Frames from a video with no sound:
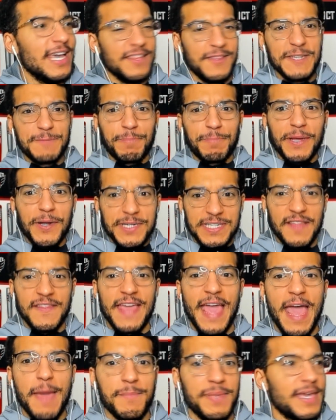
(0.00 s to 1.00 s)
These players in
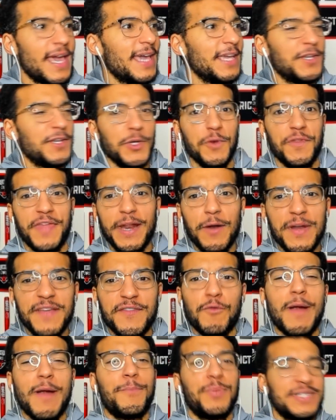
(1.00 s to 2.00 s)
the NBA, dude, they don't
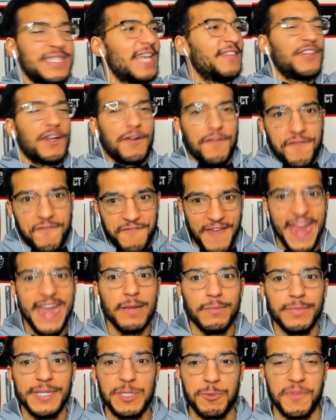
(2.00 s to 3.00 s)
even represent their
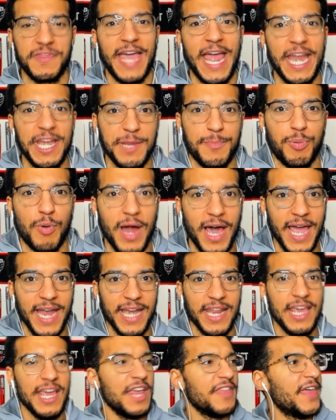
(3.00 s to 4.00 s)
families with any
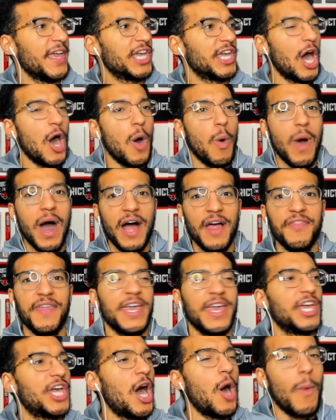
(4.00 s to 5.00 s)
pride. They go out,
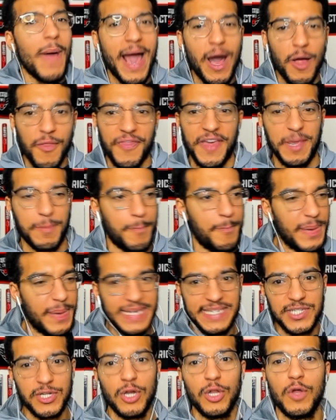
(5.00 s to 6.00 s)
they
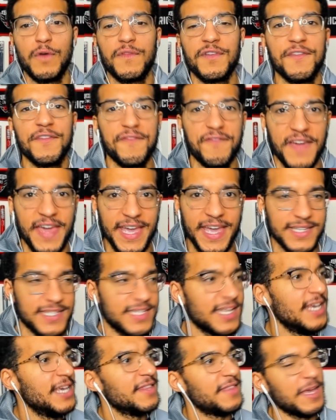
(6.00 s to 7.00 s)
piss all over the
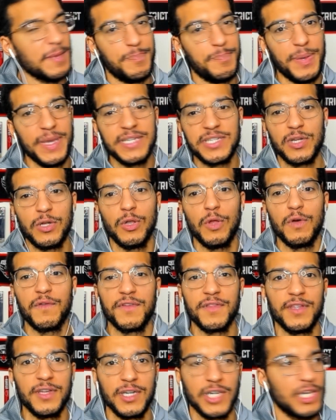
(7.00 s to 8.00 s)
fans, they piss all
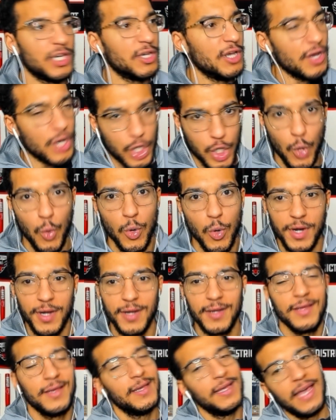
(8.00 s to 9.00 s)
over the
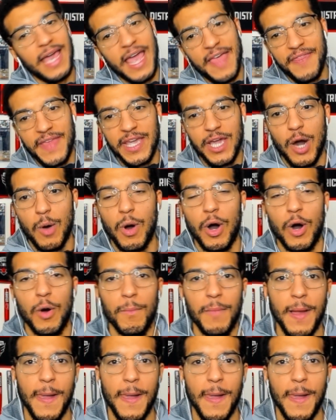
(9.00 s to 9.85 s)
court, and they go home.